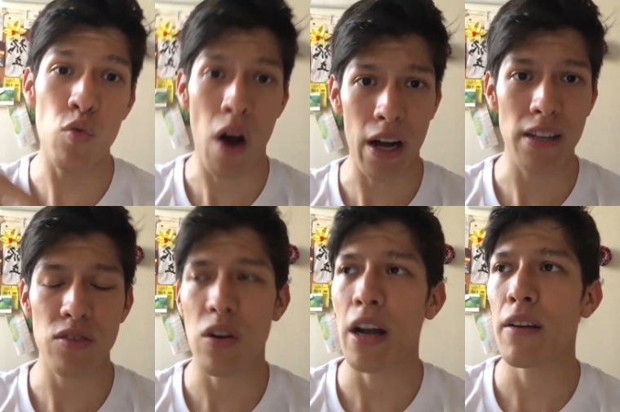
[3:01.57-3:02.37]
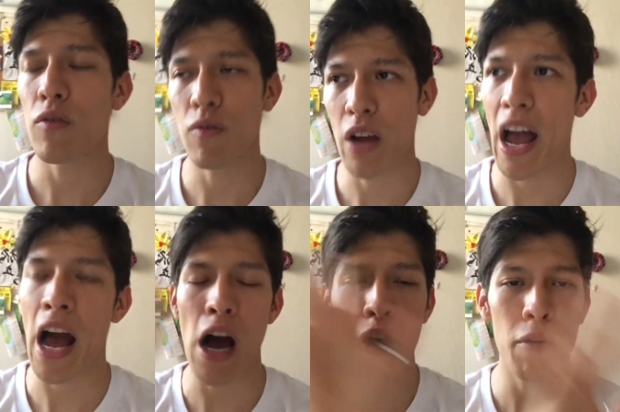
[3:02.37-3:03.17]
wise, right?
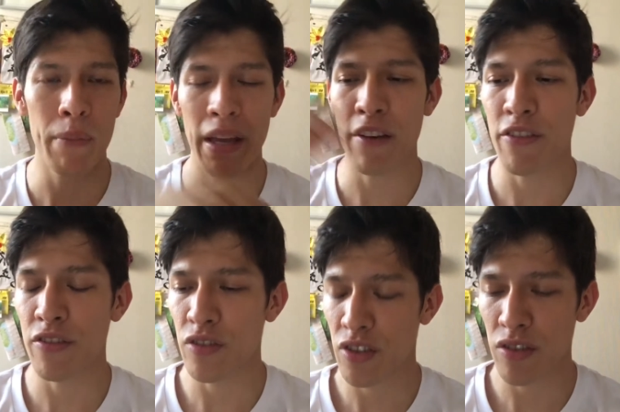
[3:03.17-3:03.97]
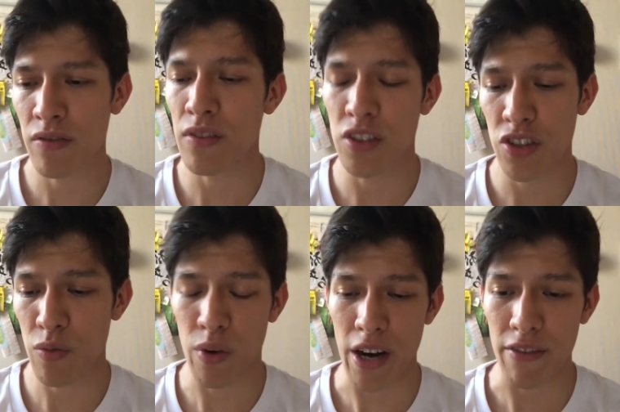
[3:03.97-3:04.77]
Cow, beef,
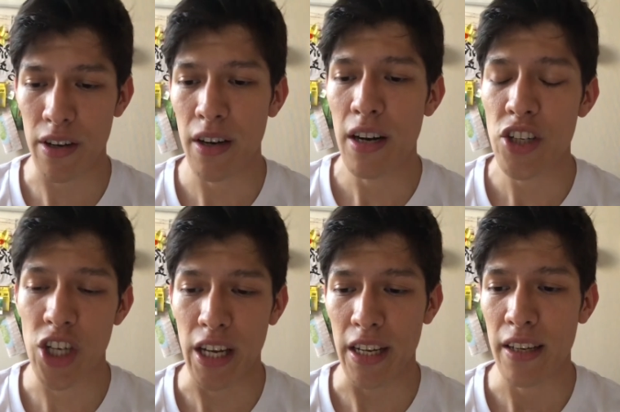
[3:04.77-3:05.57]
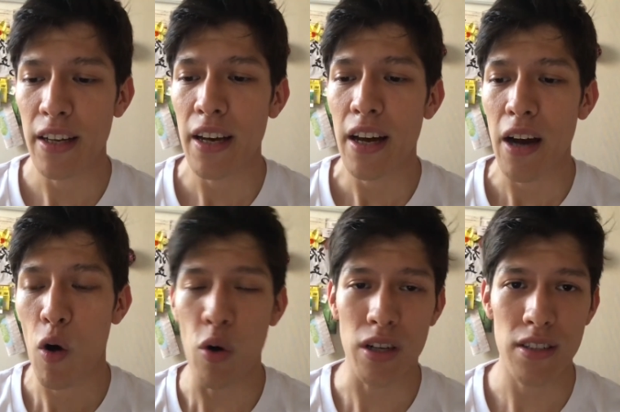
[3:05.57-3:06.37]
whatever, chicken,
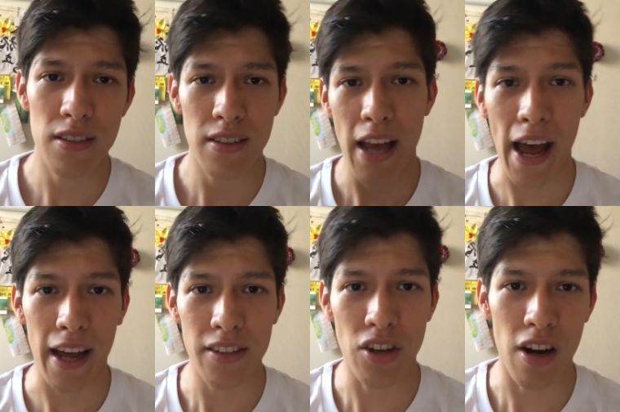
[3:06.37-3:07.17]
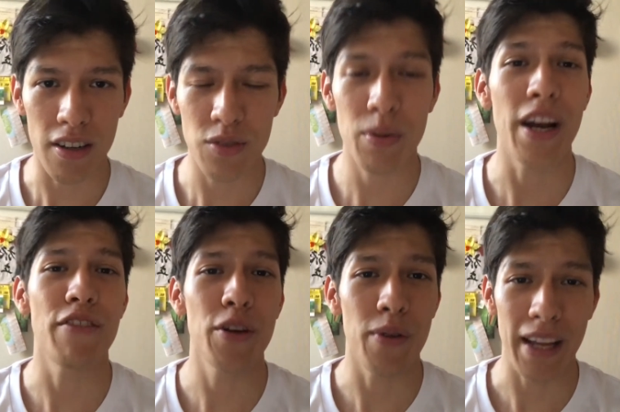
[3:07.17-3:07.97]
horse, cat, dogs, whatever
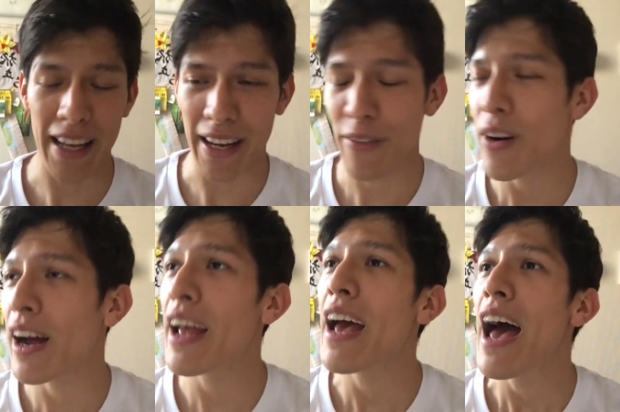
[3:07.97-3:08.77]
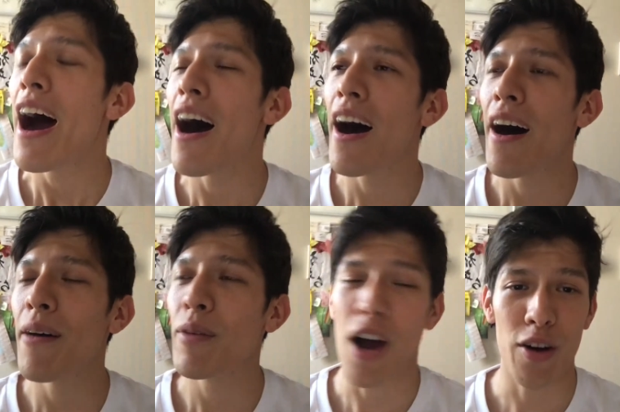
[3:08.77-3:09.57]
you want to eat, right?
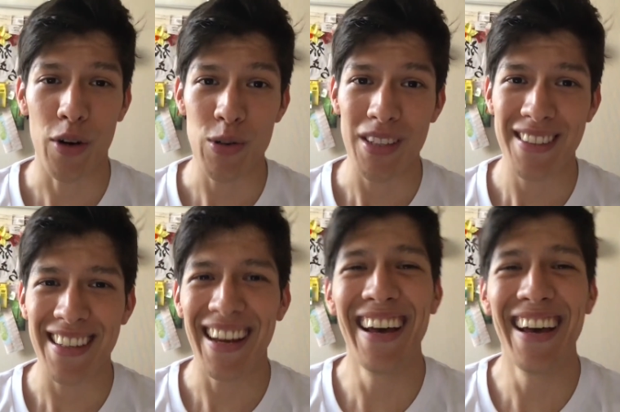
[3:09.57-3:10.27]
Cockroaches.